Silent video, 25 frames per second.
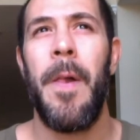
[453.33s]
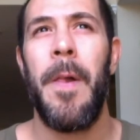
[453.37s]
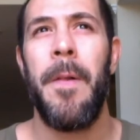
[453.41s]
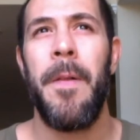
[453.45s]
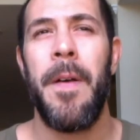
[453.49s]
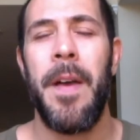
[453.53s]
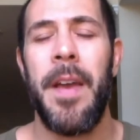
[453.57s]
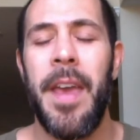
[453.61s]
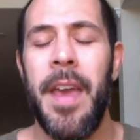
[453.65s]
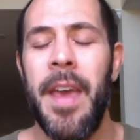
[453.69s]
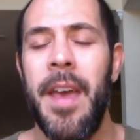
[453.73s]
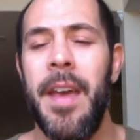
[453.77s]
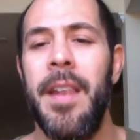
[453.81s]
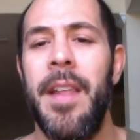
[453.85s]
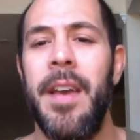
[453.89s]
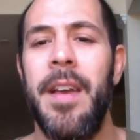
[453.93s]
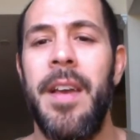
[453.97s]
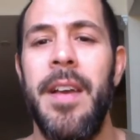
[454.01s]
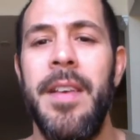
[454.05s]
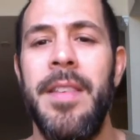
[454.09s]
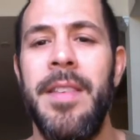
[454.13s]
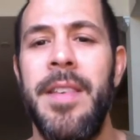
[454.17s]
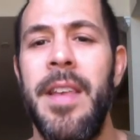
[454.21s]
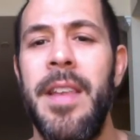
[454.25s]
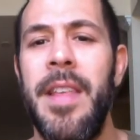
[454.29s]
again, like
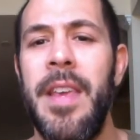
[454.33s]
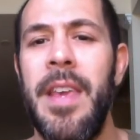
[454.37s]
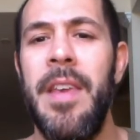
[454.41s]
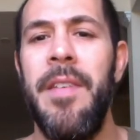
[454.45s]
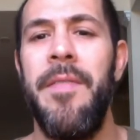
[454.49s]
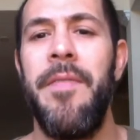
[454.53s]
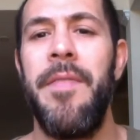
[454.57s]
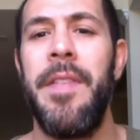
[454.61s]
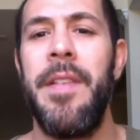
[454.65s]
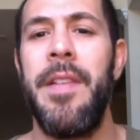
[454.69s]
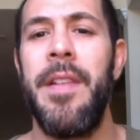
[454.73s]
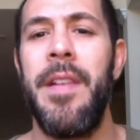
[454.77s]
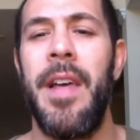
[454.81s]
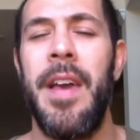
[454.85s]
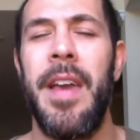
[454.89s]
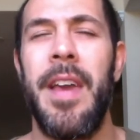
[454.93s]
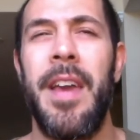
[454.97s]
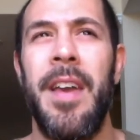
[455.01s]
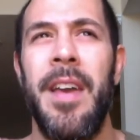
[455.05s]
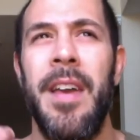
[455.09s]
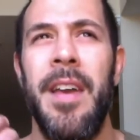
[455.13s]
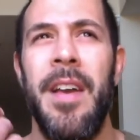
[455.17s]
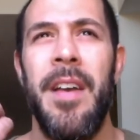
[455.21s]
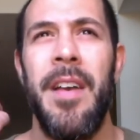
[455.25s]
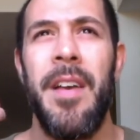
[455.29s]
I said, even
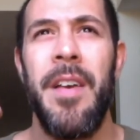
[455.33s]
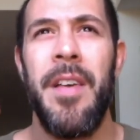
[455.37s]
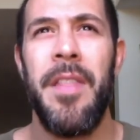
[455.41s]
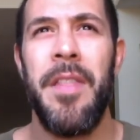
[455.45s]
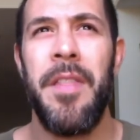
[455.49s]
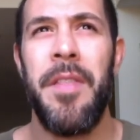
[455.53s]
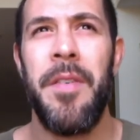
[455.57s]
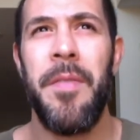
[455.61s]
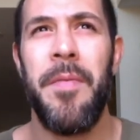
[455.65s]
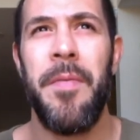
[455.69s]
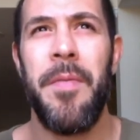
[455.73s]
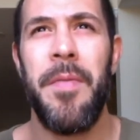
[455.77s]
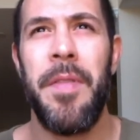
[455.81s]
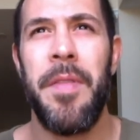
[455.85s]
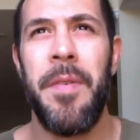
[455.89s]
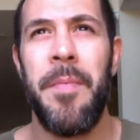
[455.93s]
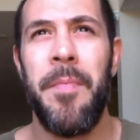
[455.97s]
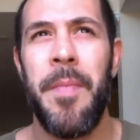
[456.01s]
like the